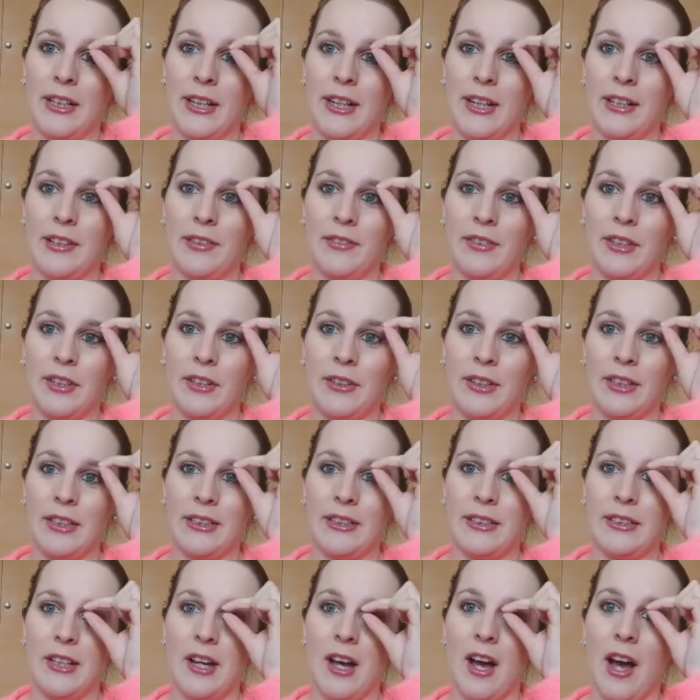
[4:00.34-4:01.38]
kind of
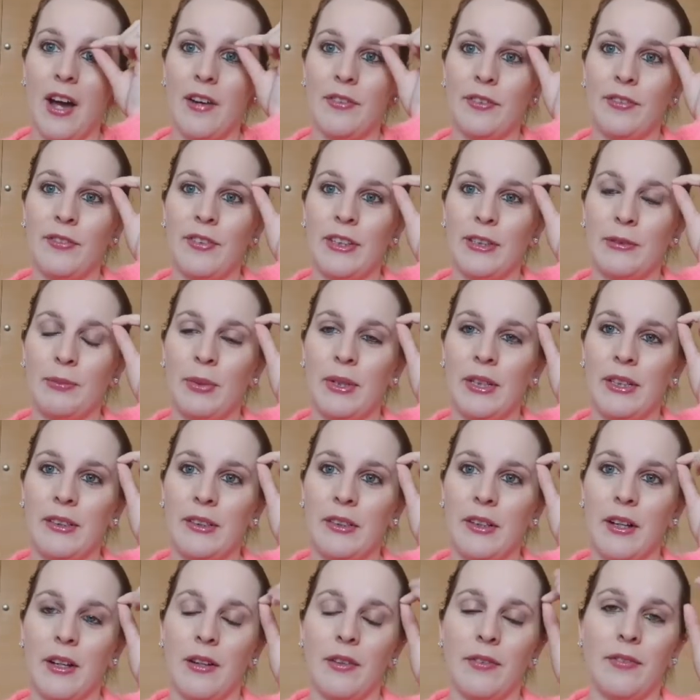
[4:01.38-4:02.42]
notice half of it's peeled
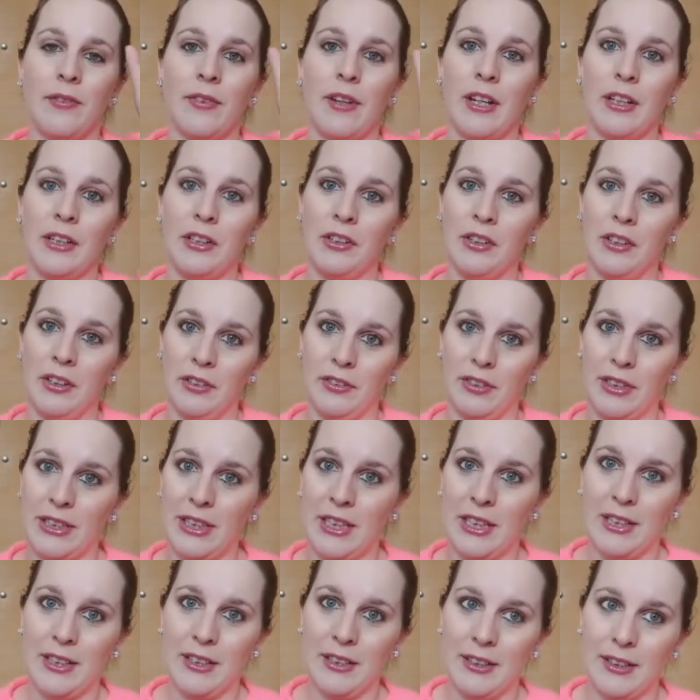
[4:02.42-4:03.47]
off and you look
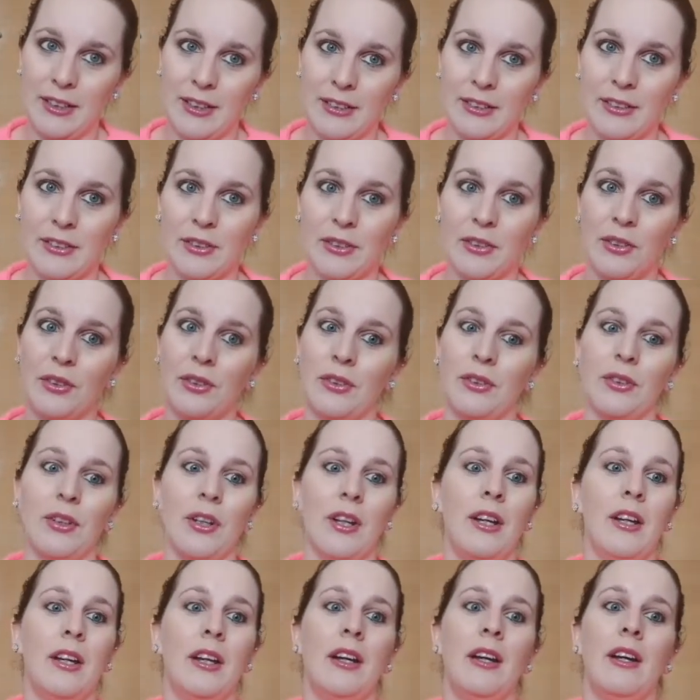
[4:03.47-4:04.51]
ridiculous or
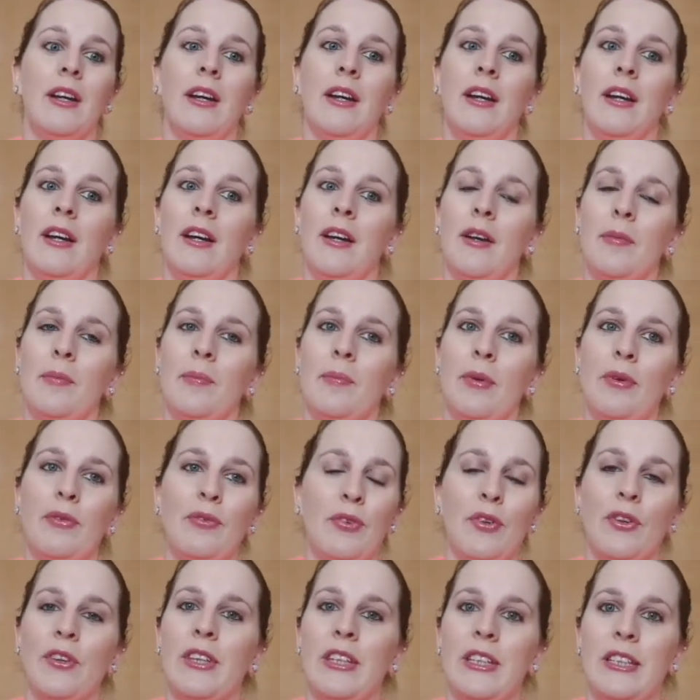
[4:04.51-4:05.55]

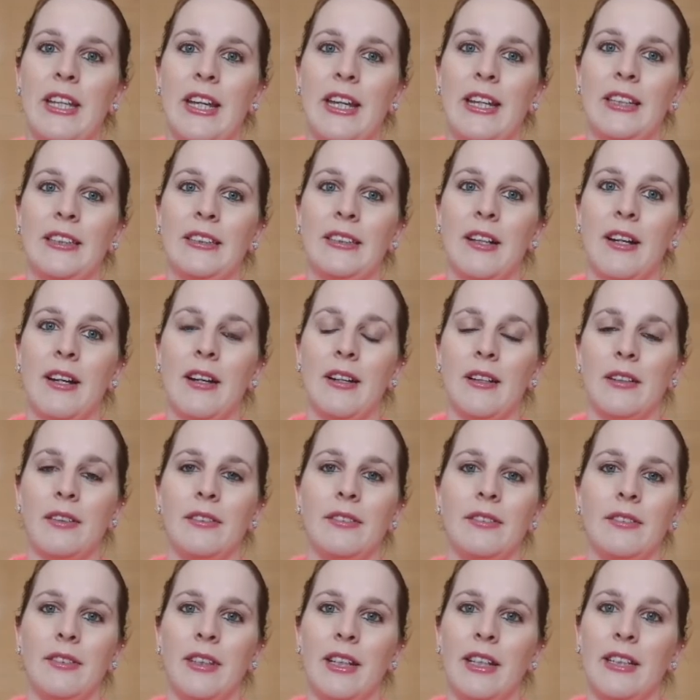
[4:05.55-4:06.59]
before the day's gone
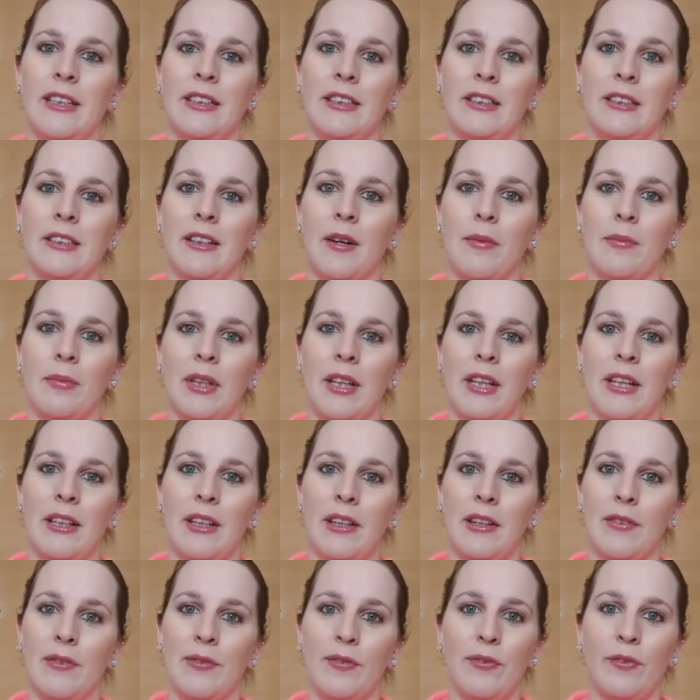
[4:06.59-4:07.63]
it's
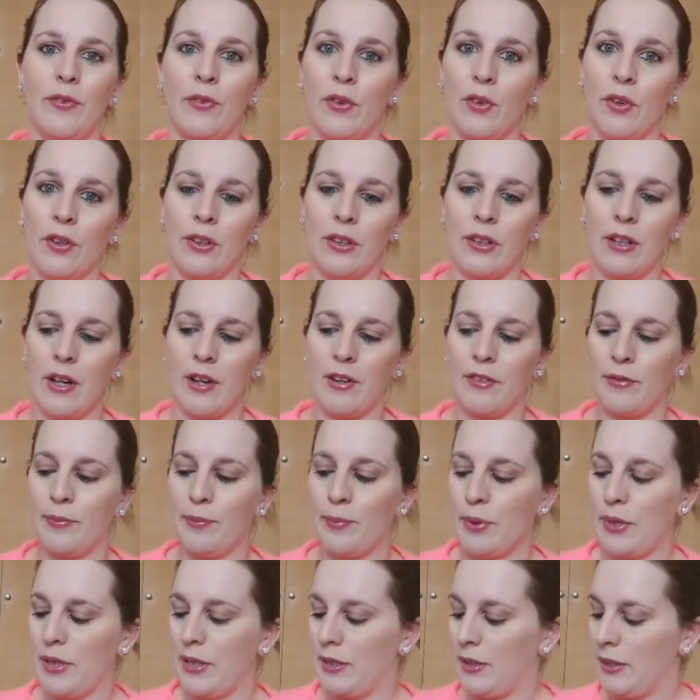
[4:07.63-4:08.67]
completely fallen off
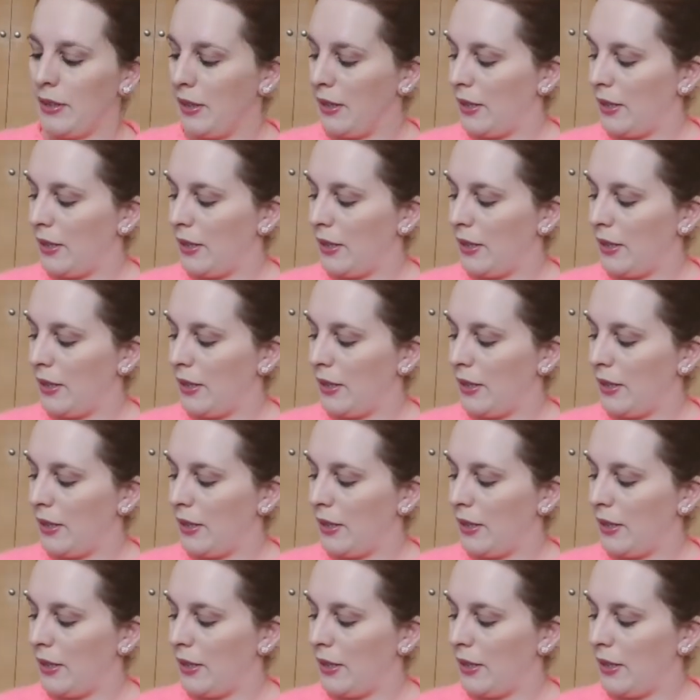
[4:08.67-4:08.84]
but